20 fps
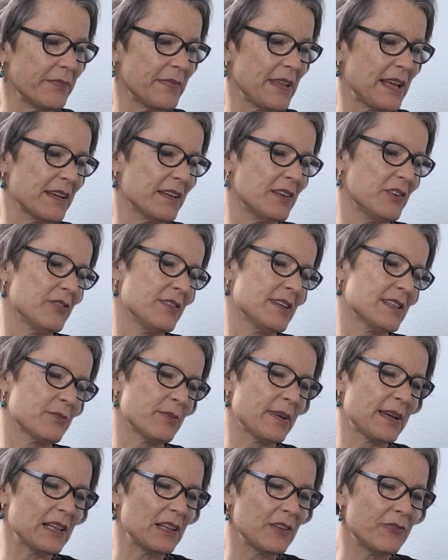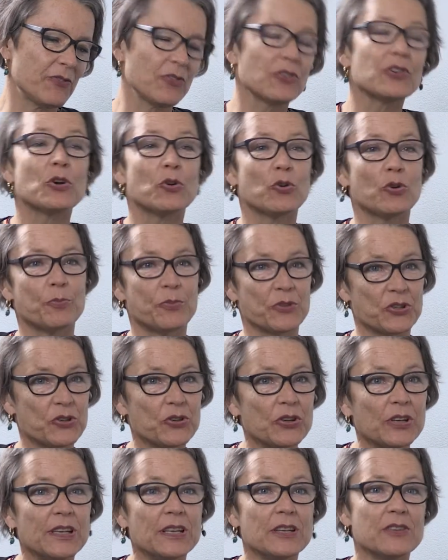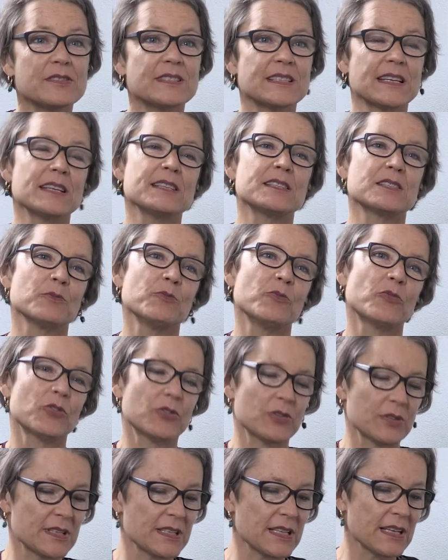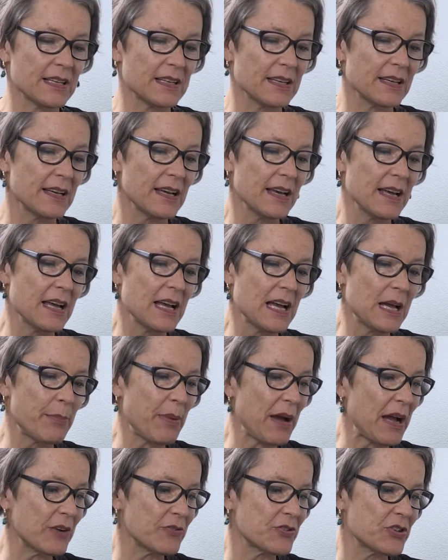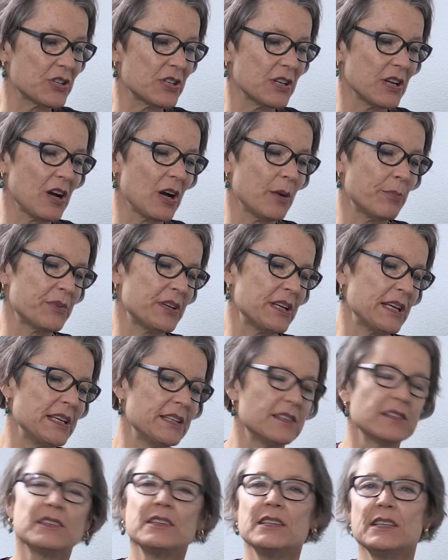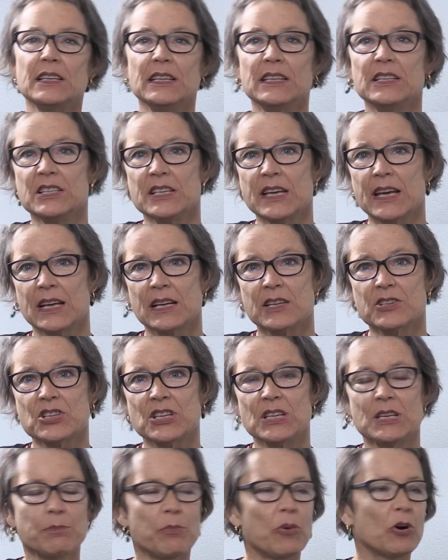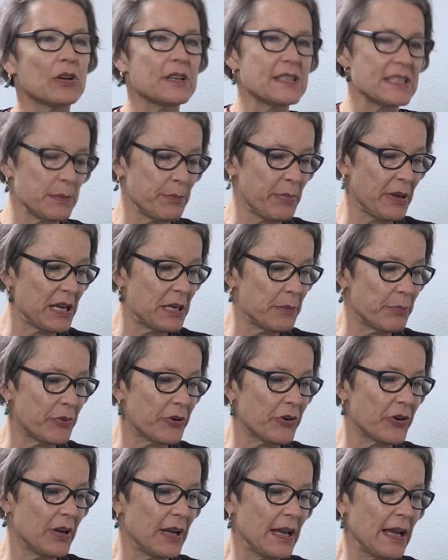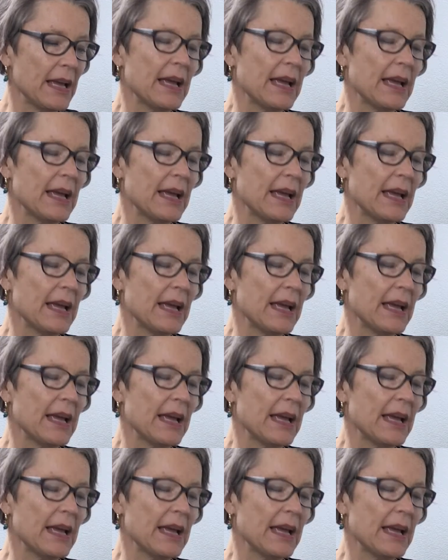Thank you as well for the opportunity to say some words uh, about the updated DDLG policy paper.